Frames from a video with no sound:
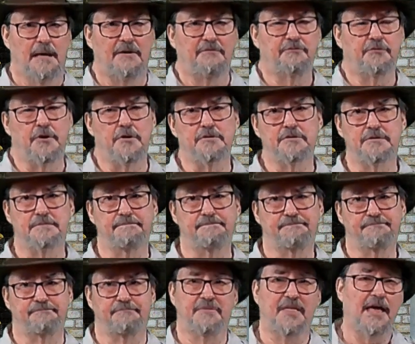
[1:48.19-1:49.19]
At first,
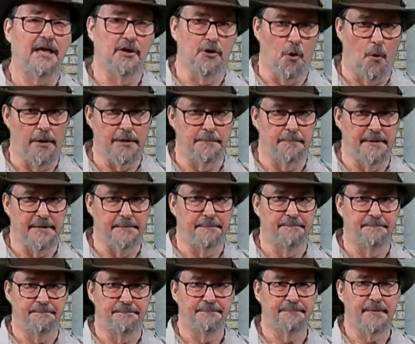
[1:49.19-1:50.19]
they annoyed
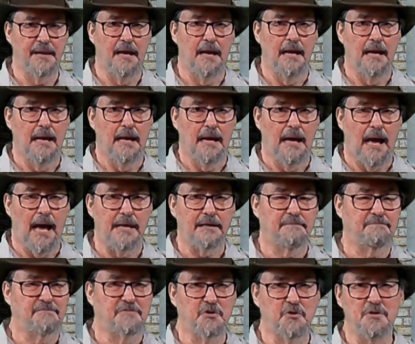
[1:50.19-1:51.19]
me.
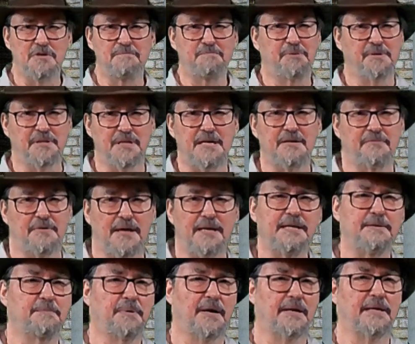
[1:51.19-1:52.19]
I couldn't believe
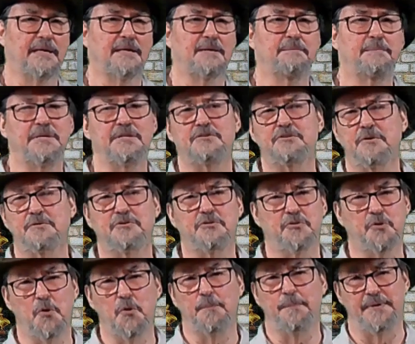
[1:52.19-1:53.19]
anybody could be so
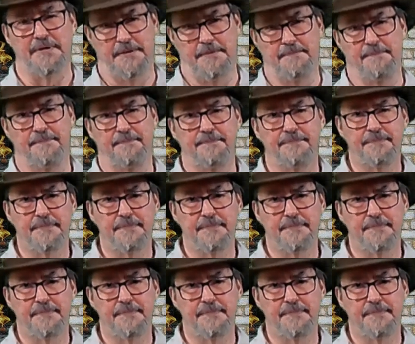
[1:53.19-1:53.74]
stupid.